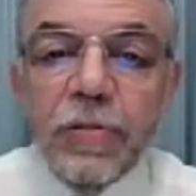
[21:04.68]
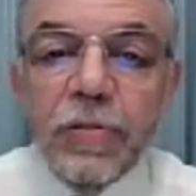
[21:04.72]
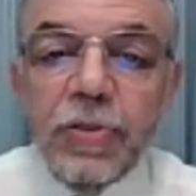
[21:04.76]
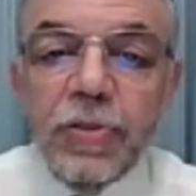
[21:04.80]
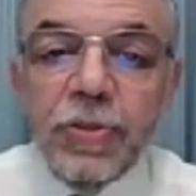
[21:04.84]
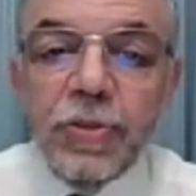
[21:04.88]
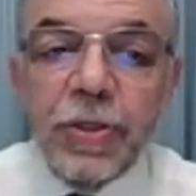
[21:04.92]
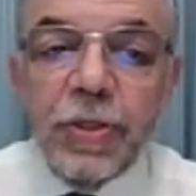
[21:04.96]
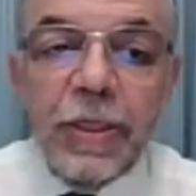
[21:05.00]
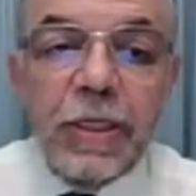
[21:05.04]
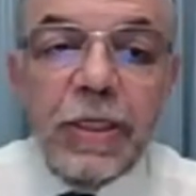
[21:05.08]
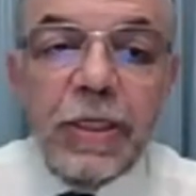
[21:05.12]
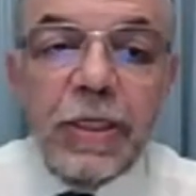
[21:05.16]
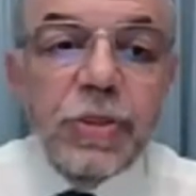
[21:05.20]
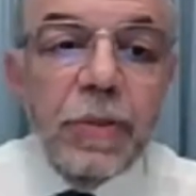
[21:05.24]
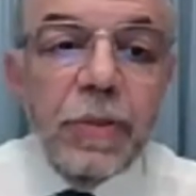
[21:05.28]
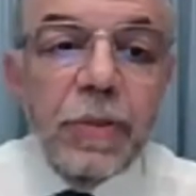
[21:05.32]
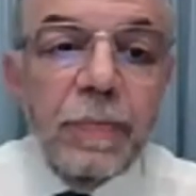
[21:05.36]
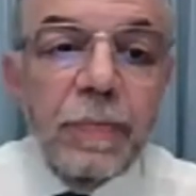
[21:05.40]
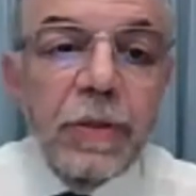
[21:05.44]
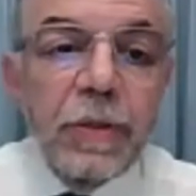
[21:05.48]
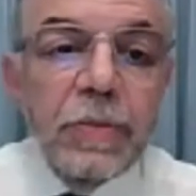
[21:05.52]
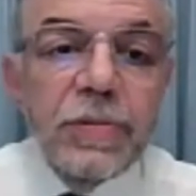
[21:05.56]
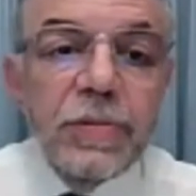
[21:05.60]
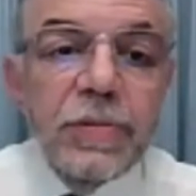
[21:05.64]
oxygenation,
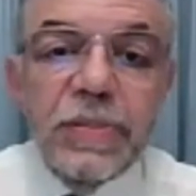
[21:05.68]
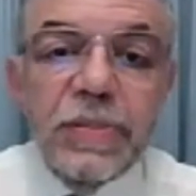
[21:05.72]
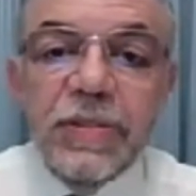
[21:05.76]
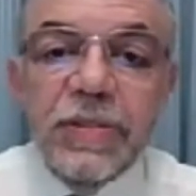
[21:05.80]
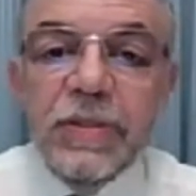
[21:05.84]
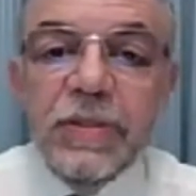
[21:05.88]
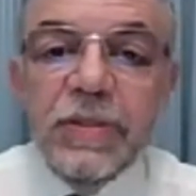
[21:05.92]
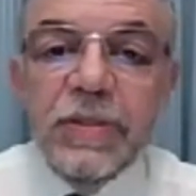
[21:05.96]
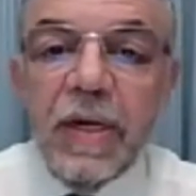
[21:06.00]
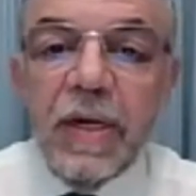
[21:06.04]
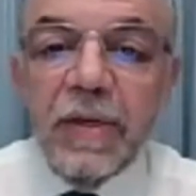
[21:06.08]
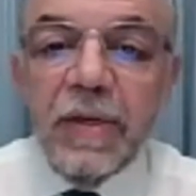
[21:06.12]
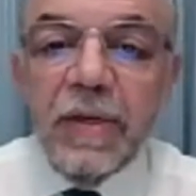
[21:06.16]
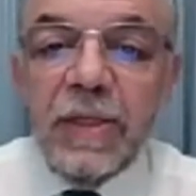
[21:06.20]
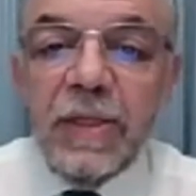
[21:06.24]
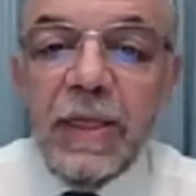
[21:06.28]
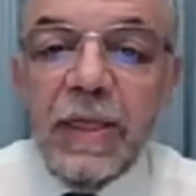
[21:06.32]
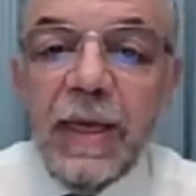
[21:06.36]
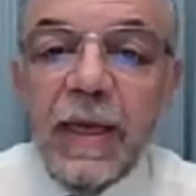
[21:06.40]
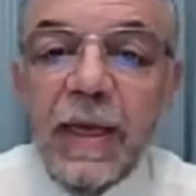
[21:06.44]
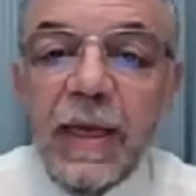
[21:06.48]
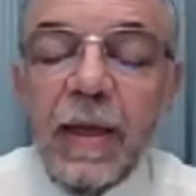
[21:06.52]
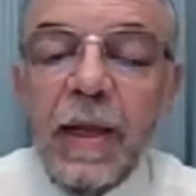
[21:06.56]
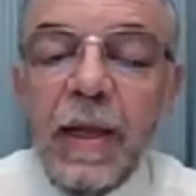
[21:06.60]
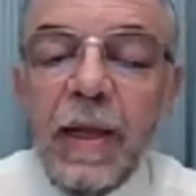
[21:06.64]
because this is
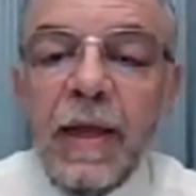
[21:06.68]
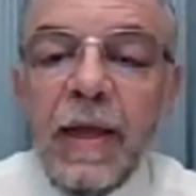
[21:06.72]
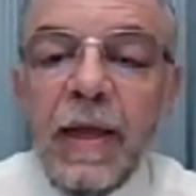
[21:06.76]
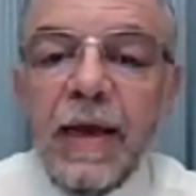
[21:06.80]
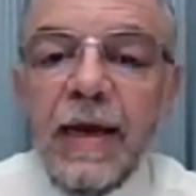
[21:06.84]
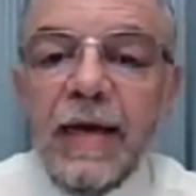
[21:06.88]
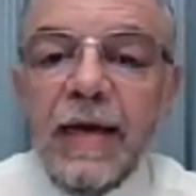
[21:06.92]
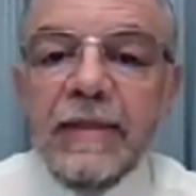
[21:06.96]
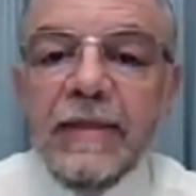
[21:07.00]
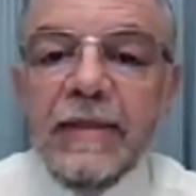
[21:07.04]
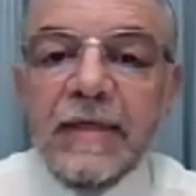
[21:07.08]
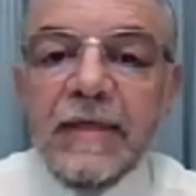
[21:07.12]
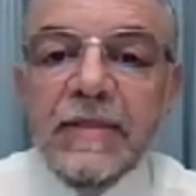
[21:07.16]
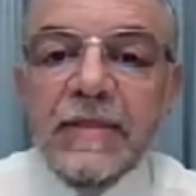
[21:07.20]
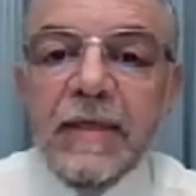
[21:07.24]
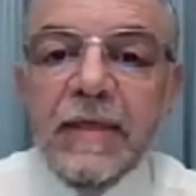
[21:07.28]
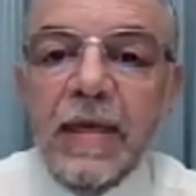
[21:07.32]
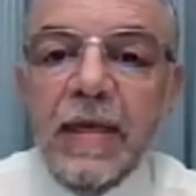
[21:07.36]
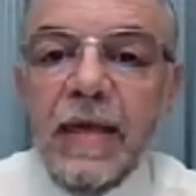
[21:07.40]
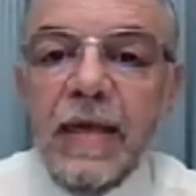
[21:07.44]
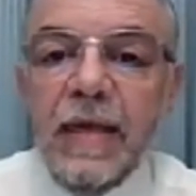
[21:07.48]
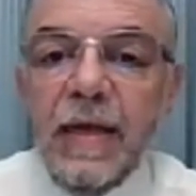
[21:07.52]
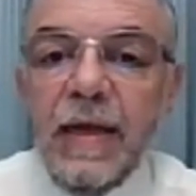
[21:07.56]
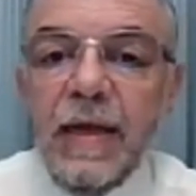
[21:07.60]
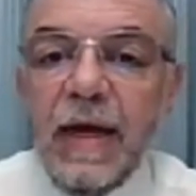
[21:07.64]
arterial, it is
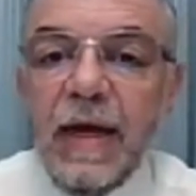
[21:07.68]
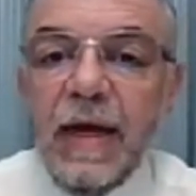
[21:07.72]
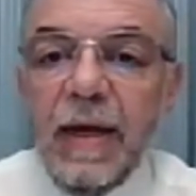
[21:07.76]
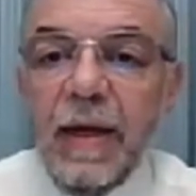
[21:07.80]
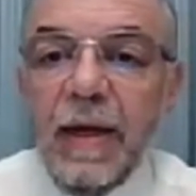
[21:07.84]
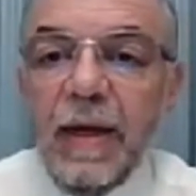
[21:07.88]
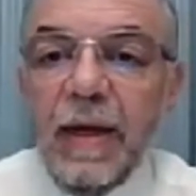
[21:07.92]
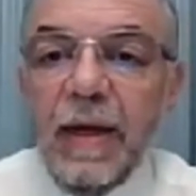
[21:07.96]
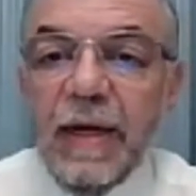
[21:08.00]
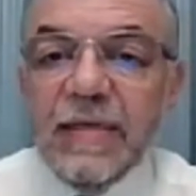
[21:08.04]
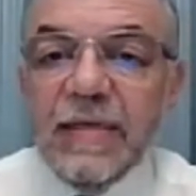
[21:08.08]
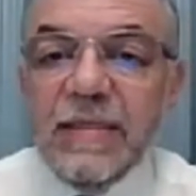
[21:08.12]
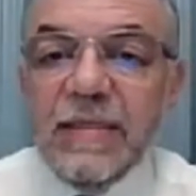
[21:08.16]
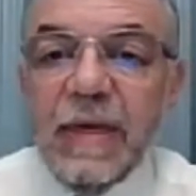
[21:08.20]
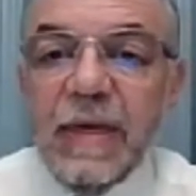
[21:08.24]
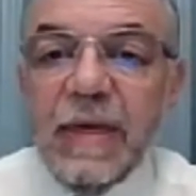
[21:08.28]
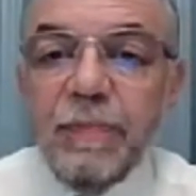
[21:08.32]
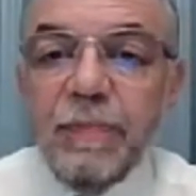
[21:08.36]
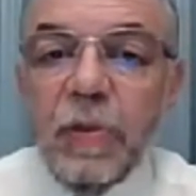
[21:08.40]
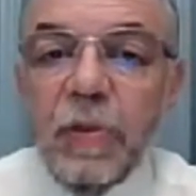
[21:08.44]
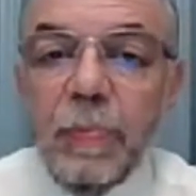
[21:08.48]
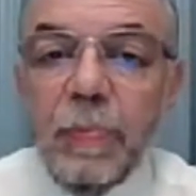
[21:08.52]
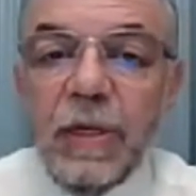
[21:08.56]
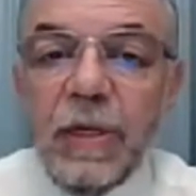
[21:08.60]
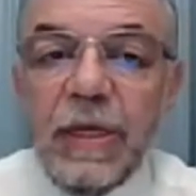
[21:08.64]

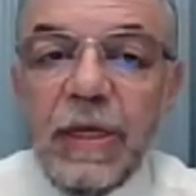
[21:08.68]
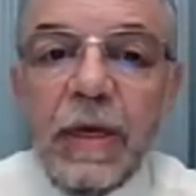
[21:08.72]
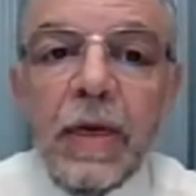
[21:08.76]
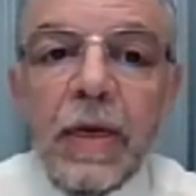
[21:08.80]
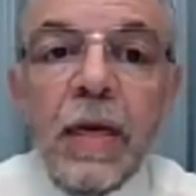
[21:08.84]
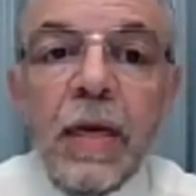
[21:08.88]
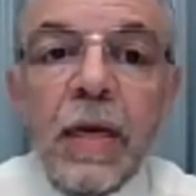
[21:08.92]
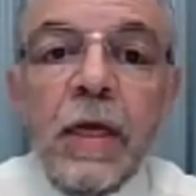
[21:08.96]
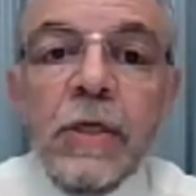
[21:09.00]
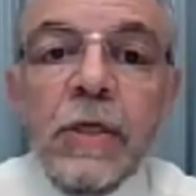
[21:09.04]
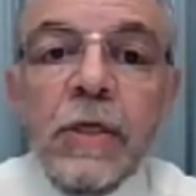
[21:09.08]
acceptable here.